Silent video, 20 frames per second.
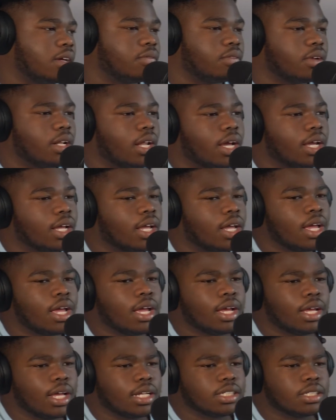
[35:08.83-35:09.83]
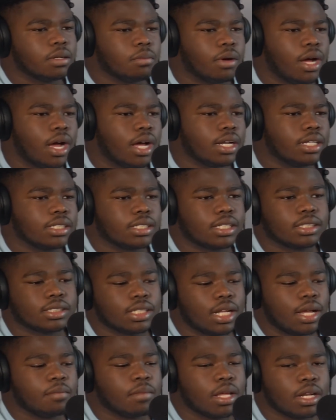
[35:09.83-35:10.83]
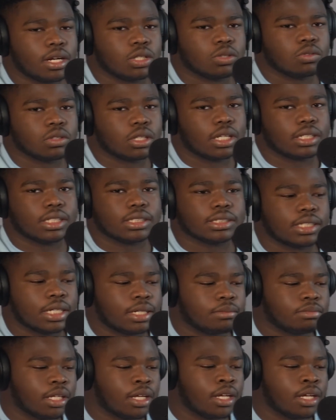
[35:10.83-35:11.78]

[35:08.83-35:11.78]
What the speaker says: For like catching bodies, because like men are doing like the same thing.